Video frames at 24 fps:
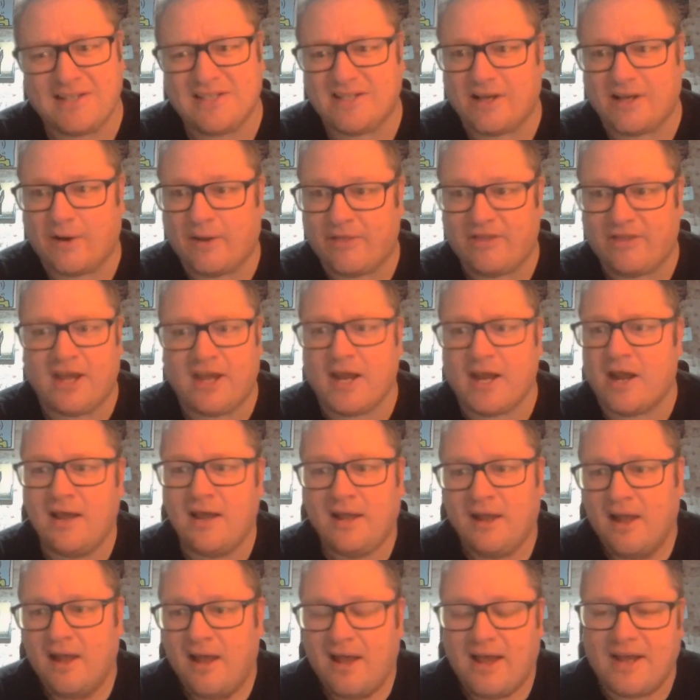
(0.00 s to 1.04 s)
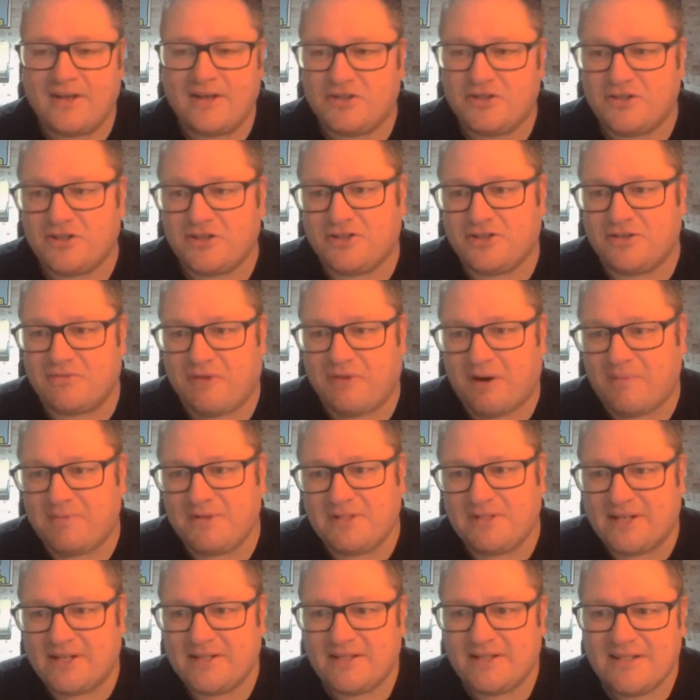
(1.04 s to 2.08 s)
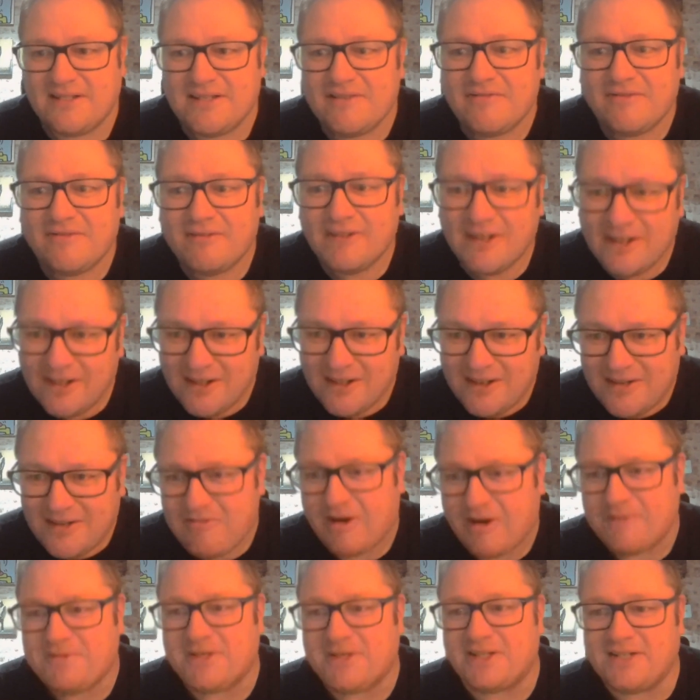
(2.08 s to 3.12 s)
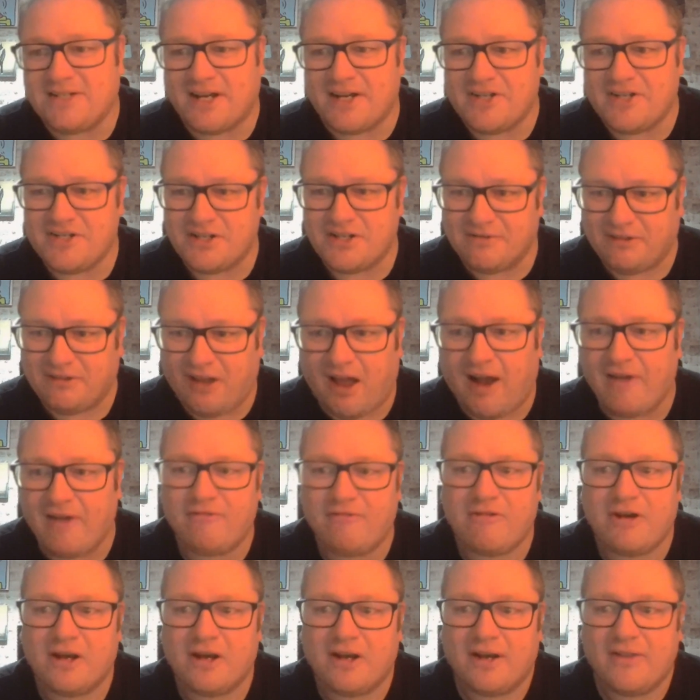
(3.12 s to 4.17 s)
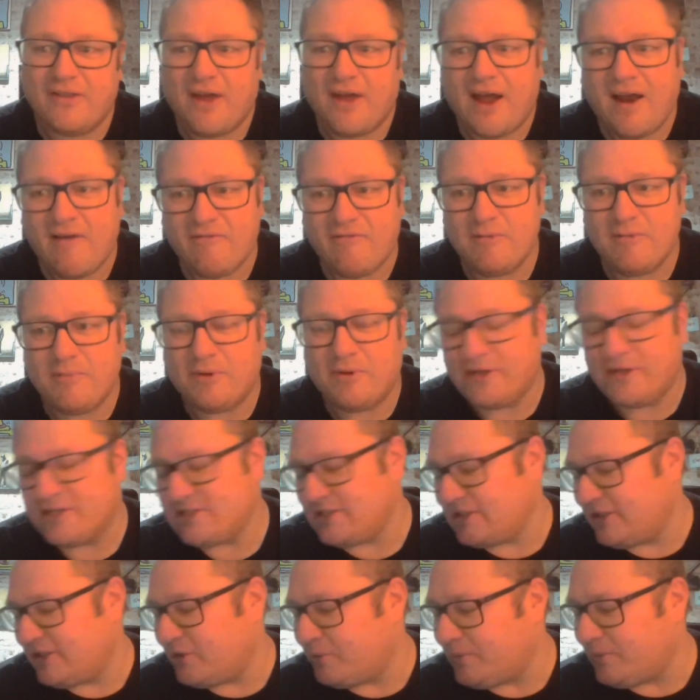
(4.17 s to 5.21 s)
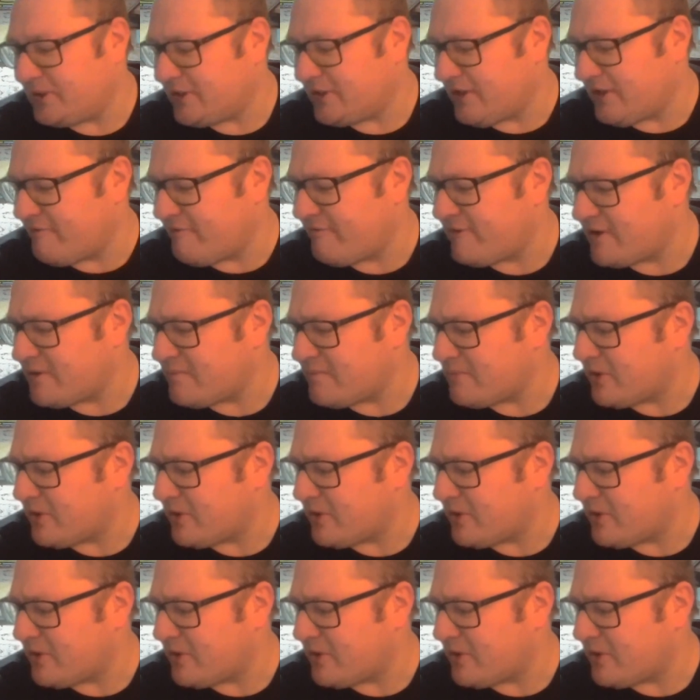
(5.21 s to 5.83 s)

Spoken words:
So I think it's just a representation of life, really, that everybody's a little bit different.